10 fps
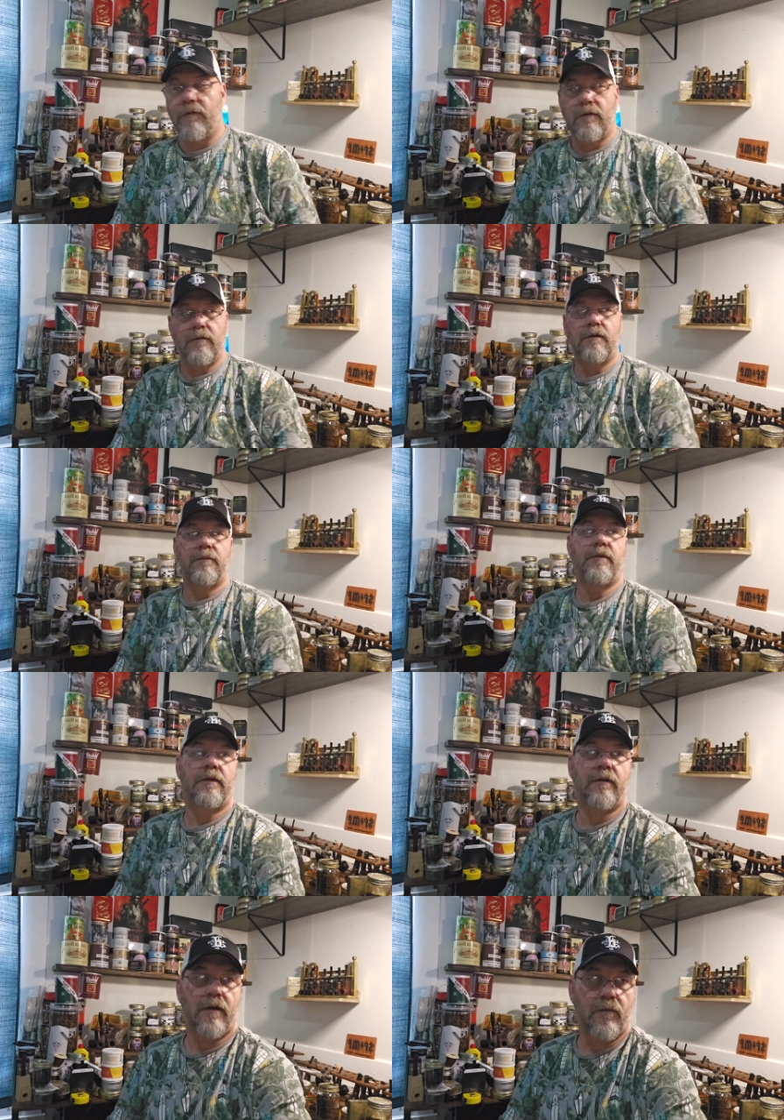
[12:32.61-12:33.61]
if you do a little
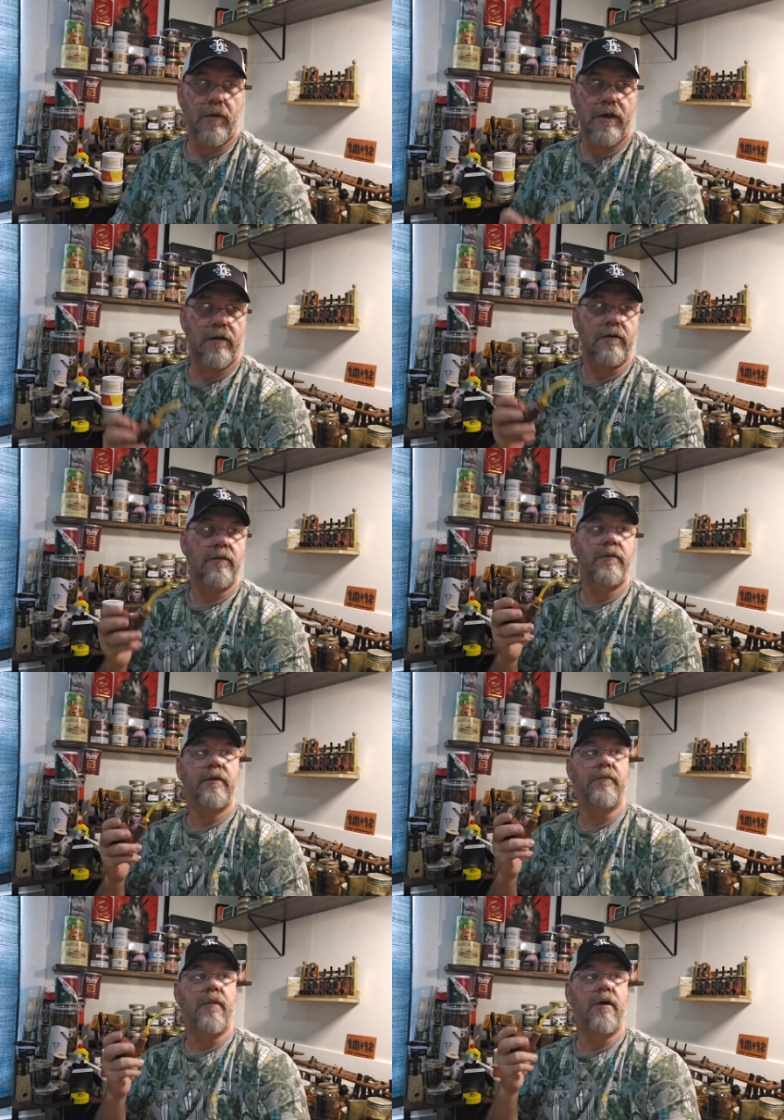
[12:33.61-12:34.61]
bit a week, a little
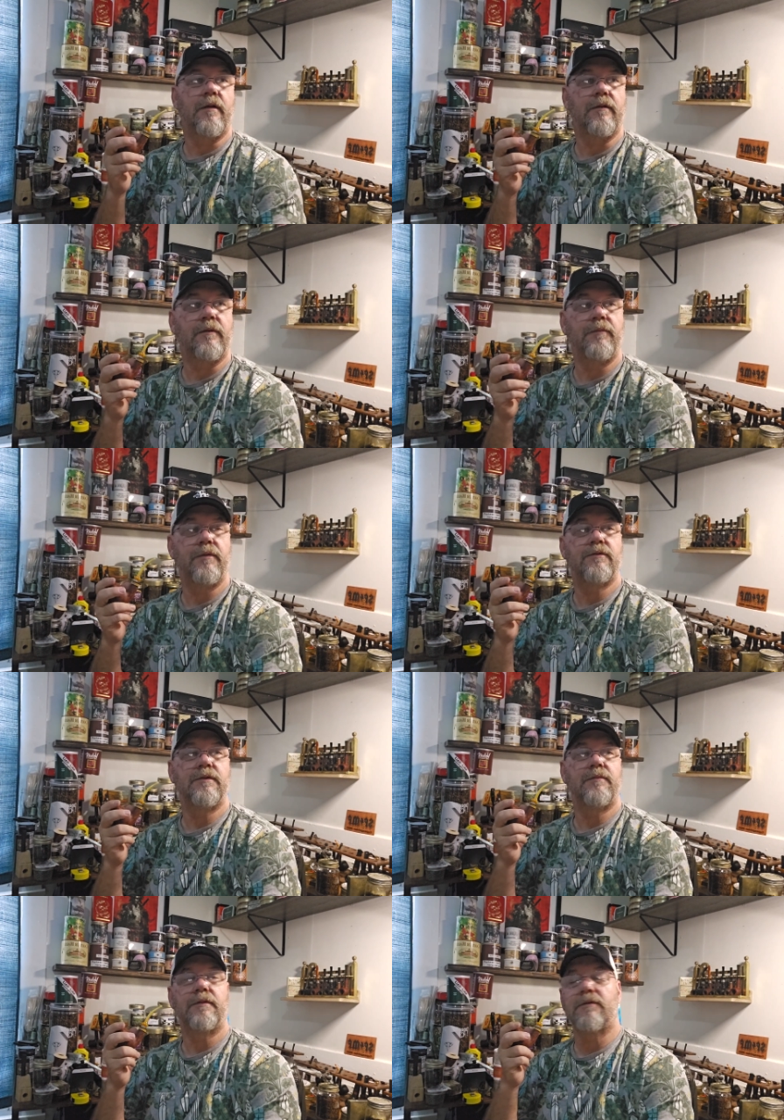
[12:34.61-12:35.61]
bit a month, it builds
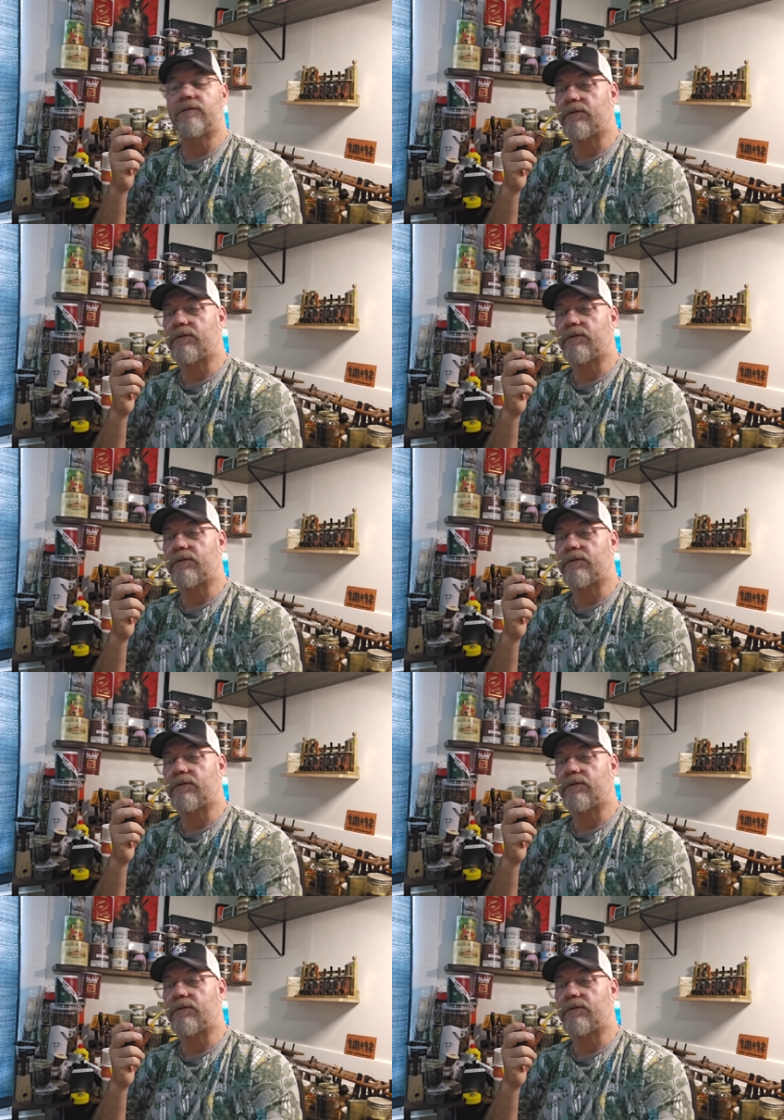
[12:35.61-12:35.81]
you up a little